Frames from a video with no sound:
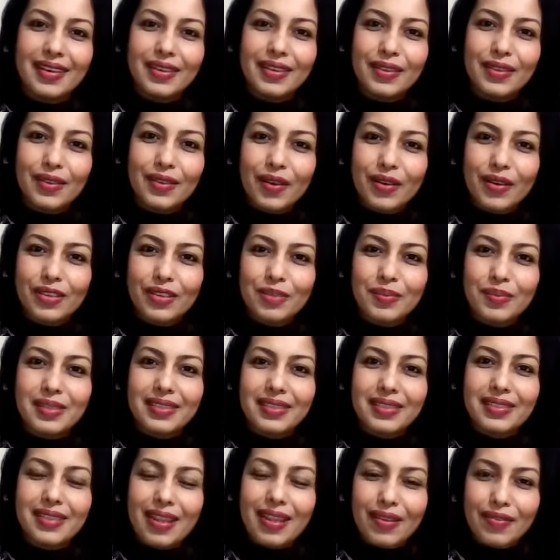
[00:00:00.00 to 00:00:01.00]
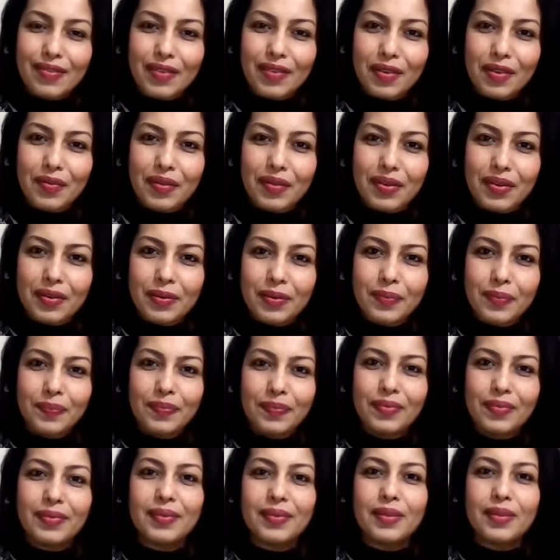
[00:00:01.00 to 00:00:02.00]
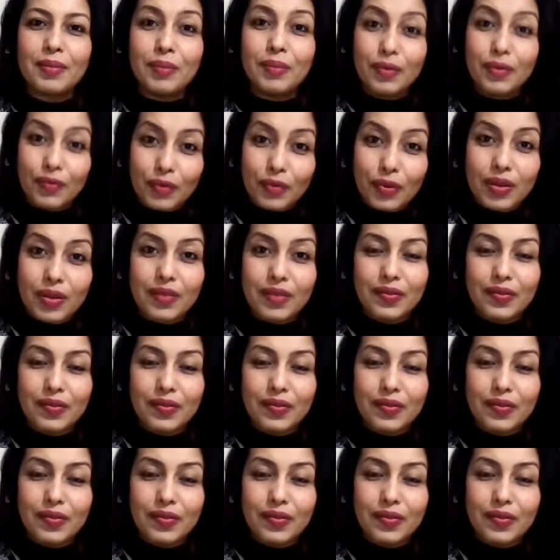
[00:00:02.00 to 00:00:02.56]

you got to be self aware before